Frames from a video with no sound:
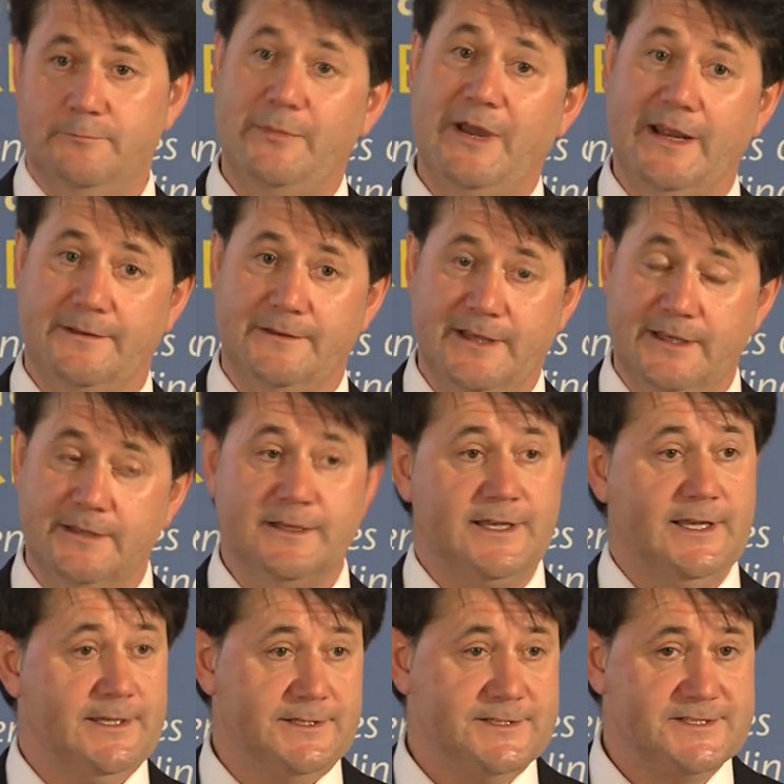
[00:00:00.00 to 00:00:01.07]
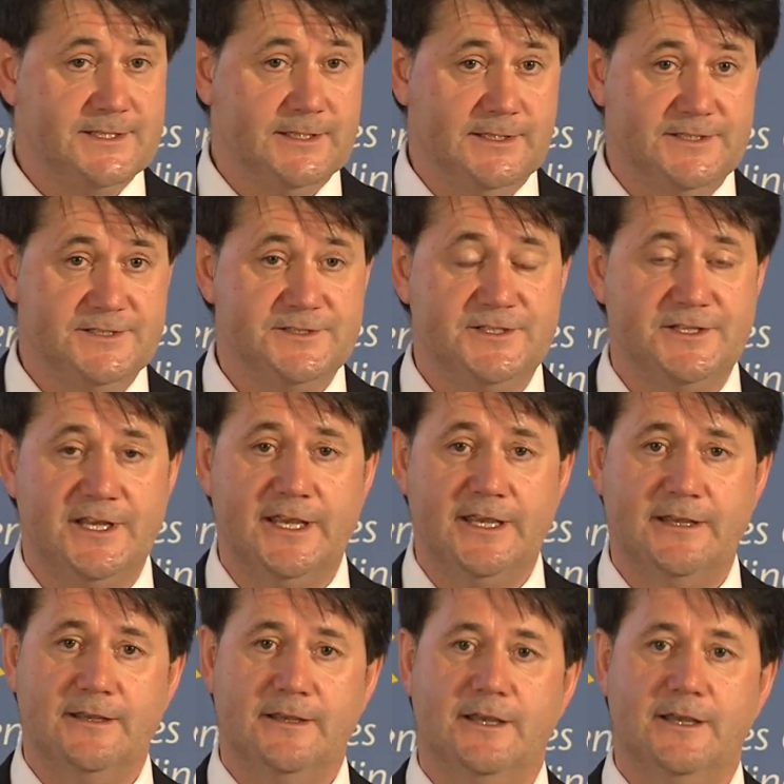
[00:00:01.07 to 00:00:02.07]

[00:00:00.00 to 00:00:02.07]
back then. Again, it still is today.